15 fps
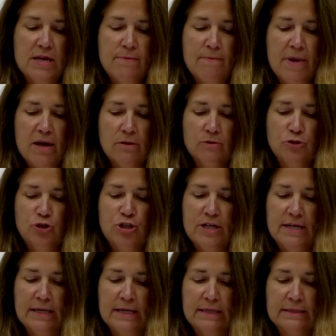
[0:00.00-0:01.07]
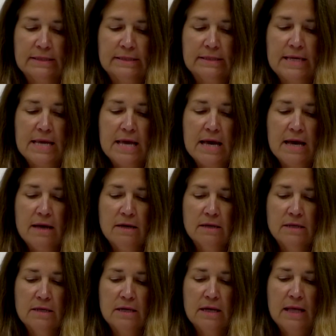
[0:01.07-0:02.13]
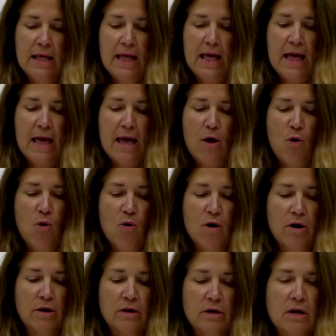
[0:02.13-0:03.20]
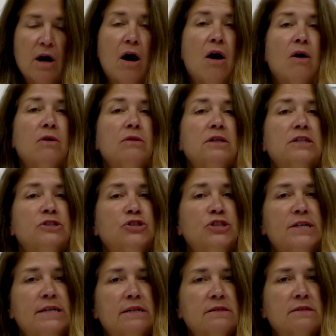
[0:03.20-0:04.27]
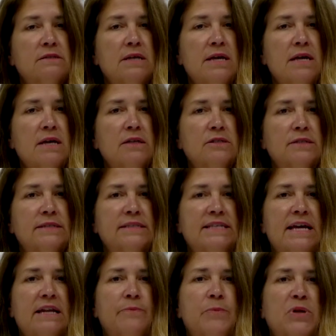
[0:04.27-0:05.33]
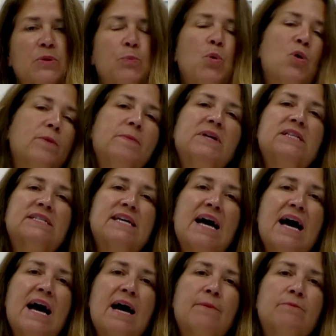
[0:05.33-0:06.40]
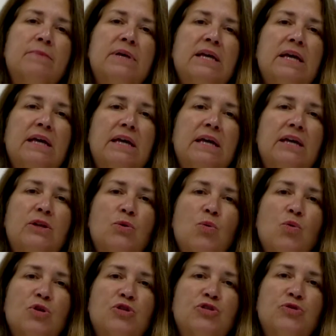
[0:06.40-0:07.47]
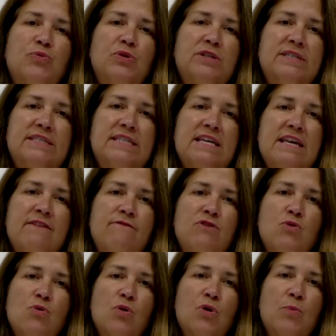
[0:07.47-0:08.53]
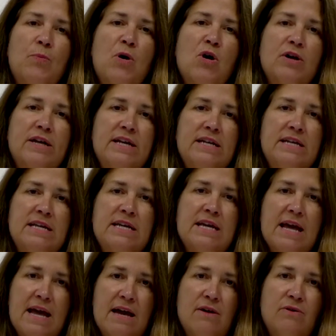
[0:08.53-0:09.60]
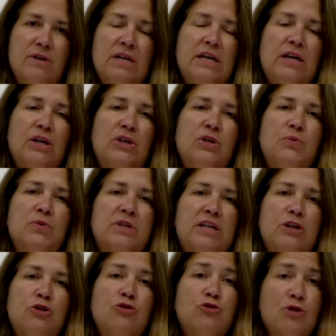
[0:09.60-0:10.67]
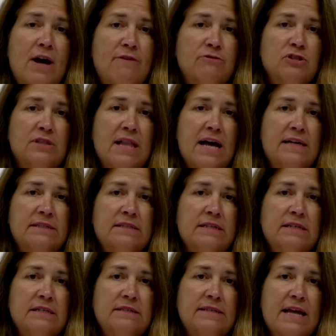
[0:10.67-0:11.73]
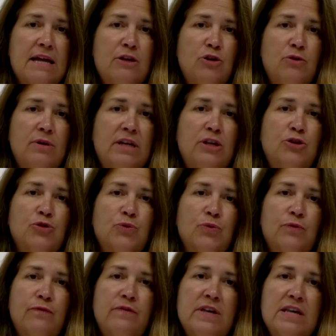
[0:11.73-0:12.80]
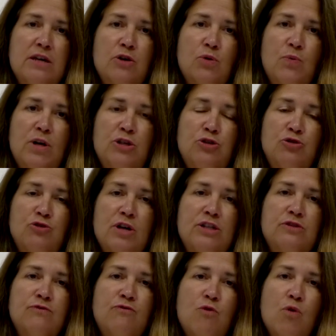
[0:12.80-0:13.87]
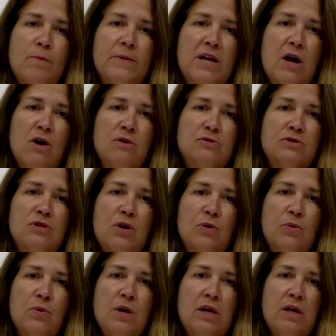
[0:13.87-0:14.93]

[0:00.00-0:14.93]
email Gina Sia or call Gina Sia to set up an appointment time in order to receive your parking decal. You will need your driver's license and you need your vehicle registration form and also